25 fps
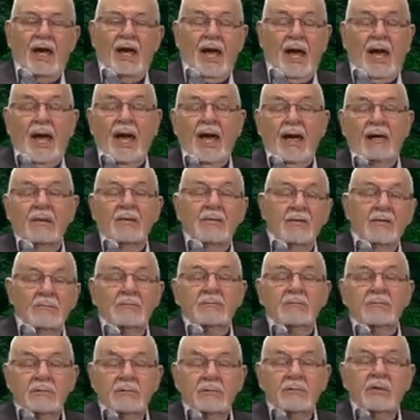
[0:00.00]
And,
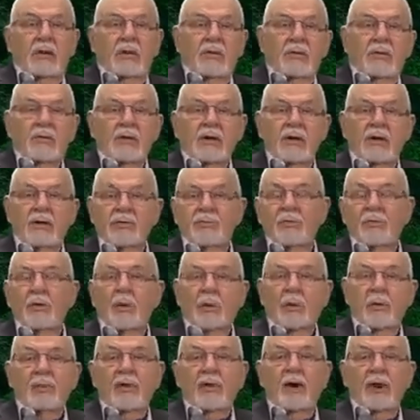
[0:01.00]
if you
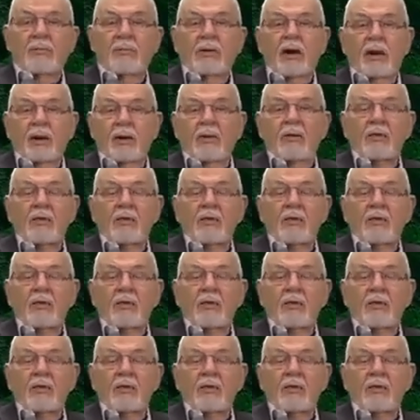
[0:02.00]
want to pray about it,